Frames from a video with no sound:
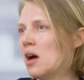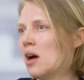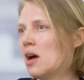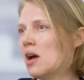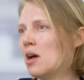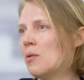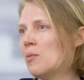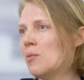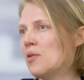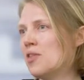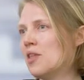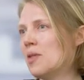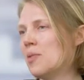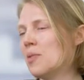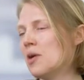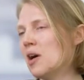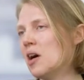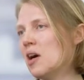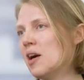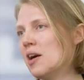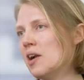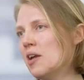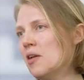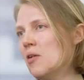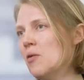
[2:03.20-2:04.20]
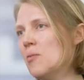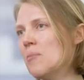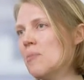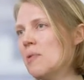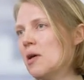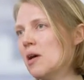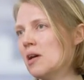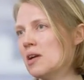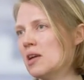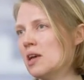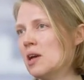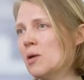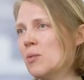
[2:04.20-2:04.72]
And within the high yield
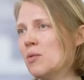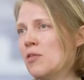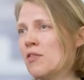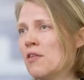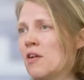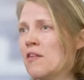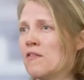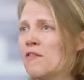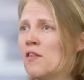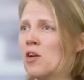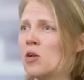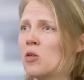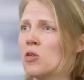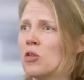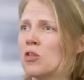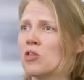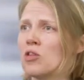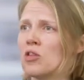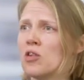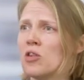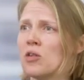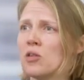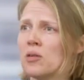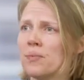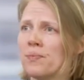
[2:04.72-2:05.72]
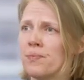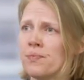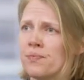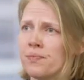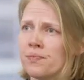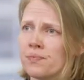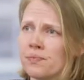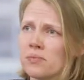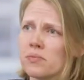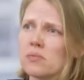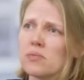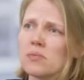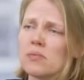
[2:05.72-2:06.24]
market, we're very focused on
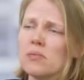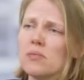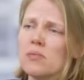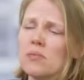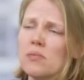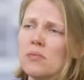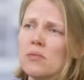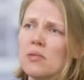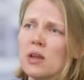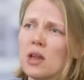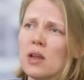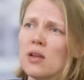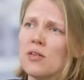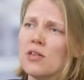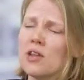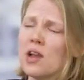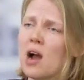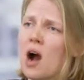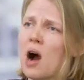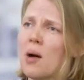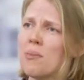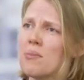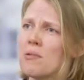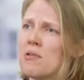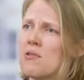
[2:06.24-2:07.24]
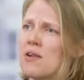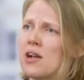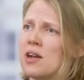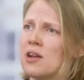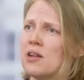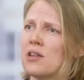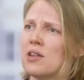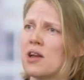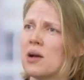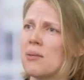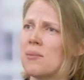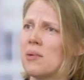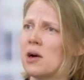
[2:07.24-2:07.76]
the upper end
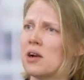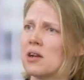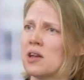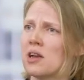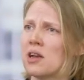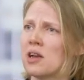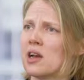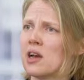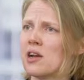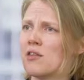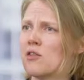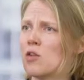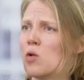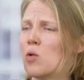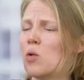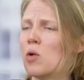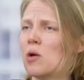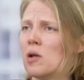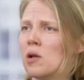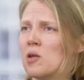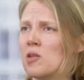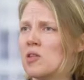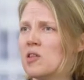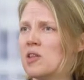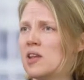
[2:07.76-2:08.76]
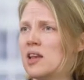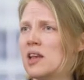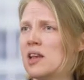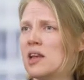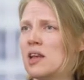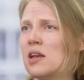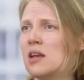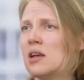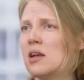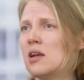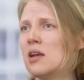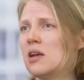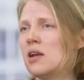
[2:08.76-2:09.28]
of that market, kind of
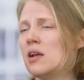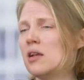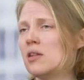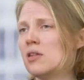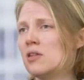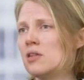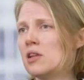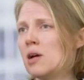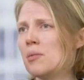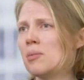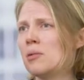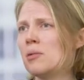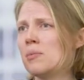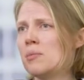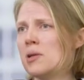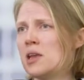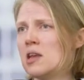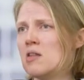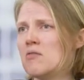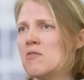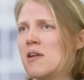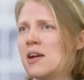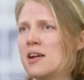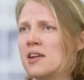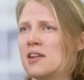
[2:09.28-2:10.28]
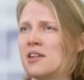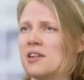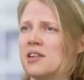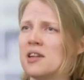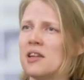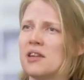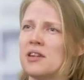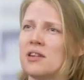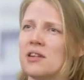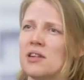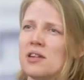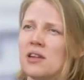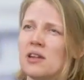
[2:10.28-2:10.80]
quality, BB
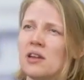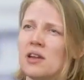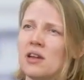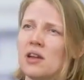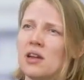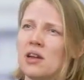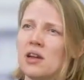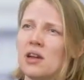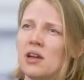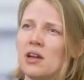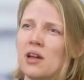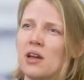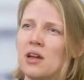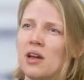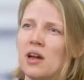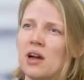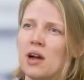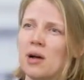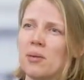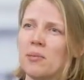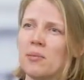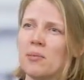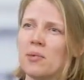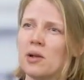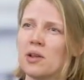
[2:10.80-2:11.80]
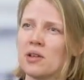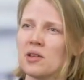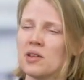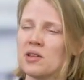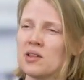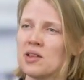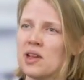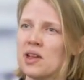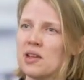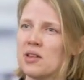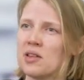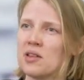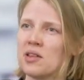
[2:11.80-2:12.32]
rated, as I
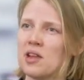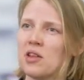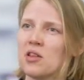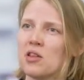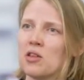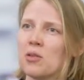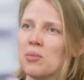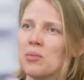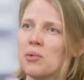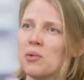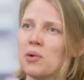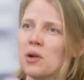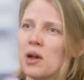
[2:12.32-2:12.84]
said, sensible